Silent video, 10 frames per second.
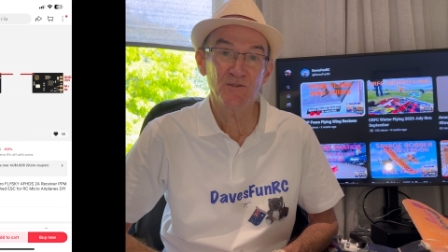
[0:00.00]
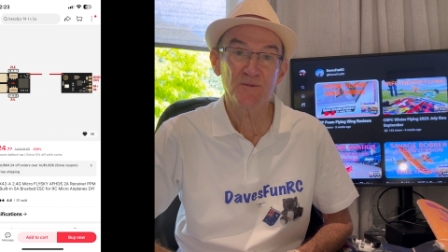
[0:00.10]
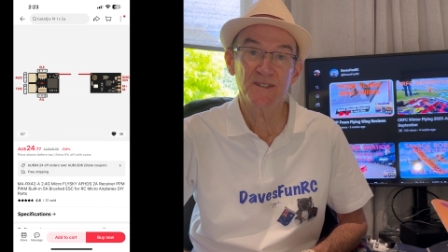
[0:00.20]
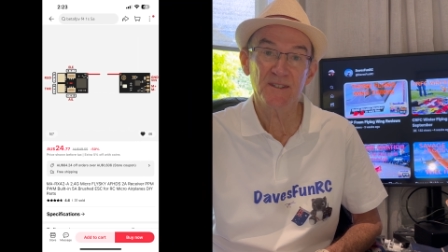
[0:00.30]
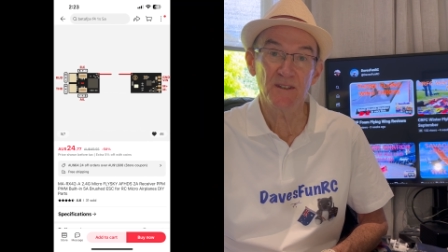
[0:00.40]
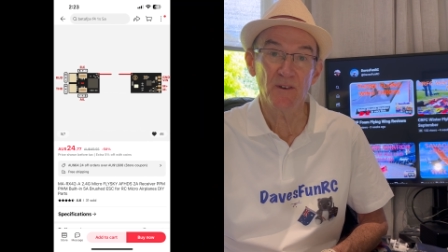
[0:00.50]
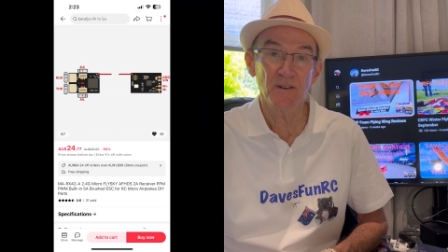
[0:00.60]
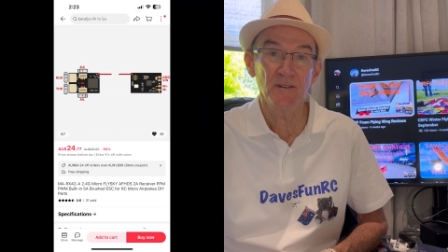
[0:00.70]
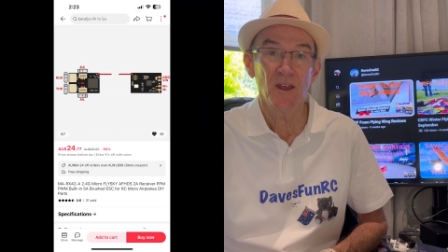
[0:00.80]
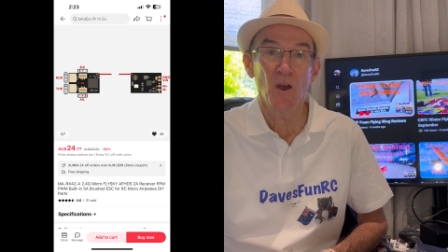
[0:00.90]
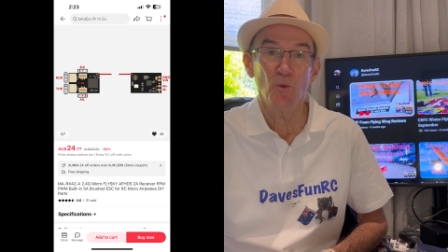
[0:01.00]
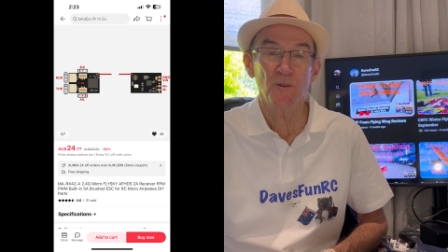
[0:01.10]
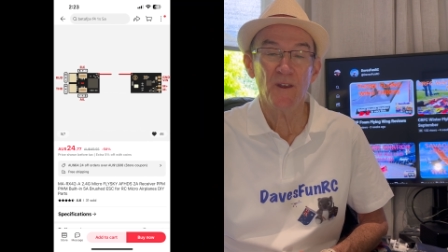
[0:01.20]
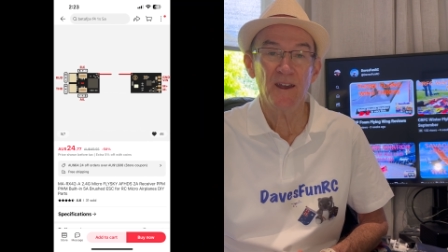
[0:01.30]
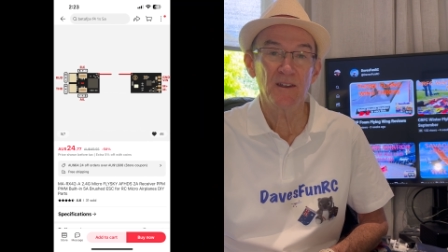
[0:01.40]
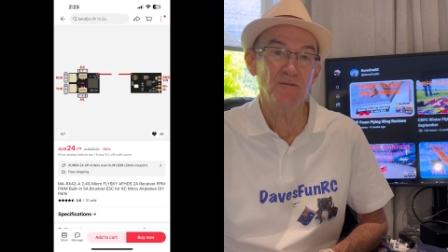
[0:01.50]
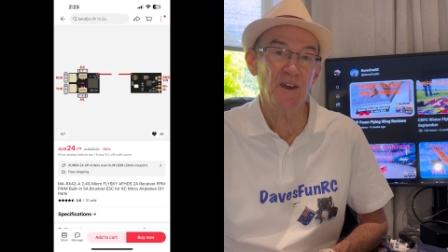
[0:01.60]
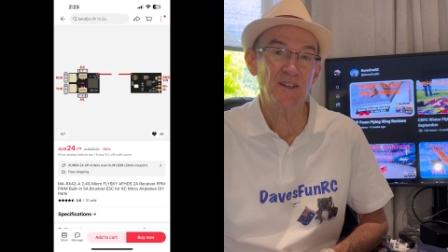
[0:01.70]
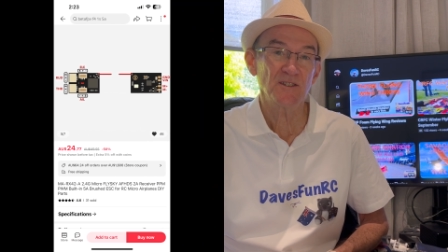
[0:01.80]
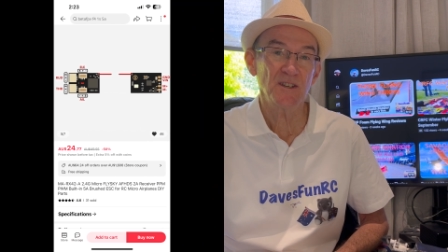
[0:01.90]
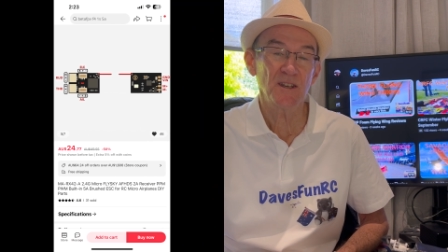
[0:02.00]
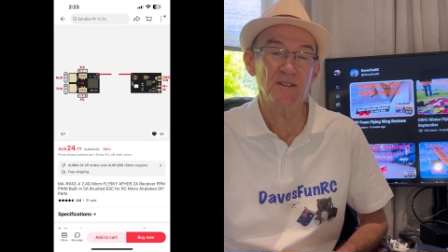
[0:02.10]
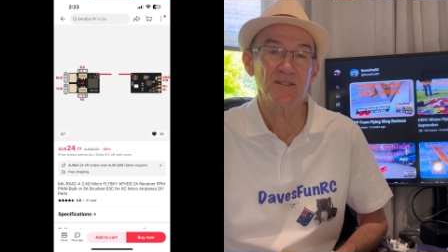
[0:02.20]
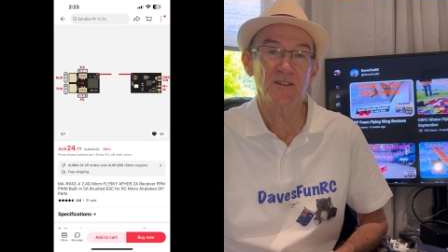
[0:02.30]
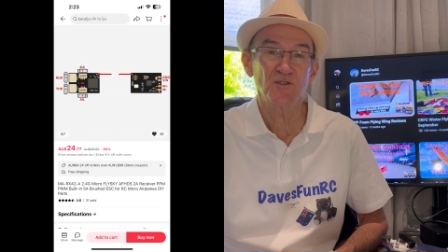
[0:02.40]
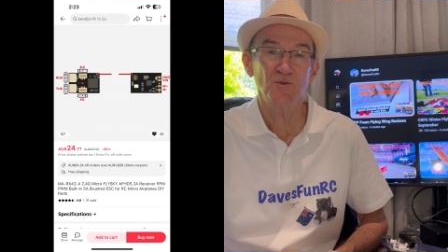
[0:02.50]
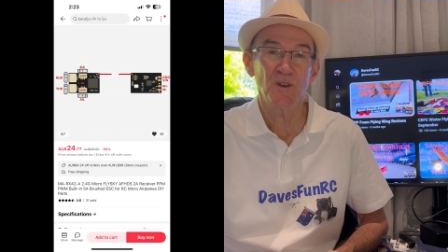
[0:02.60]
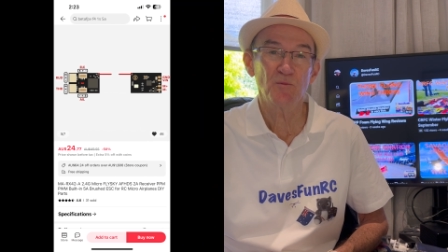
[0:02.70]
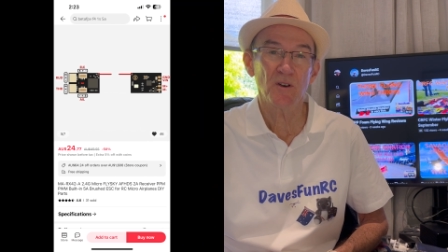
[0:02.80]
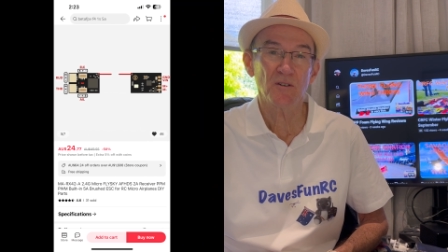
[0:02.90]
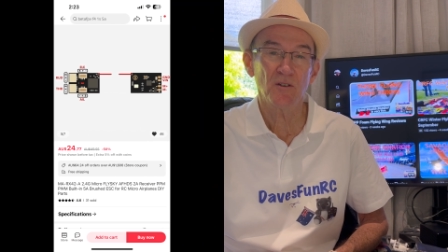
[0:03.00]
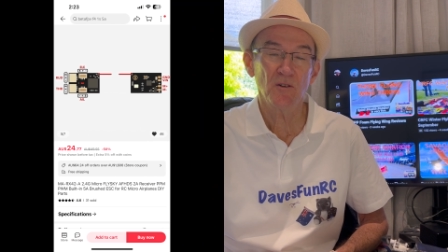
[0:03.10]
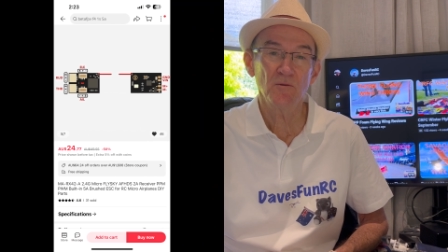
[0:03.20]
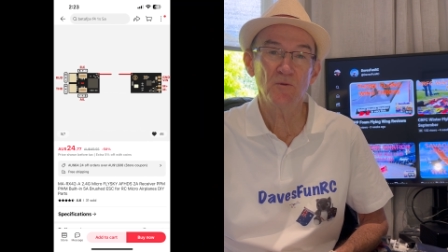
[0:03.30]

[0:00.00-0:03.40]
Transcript: receiver with afhds 2 a protocol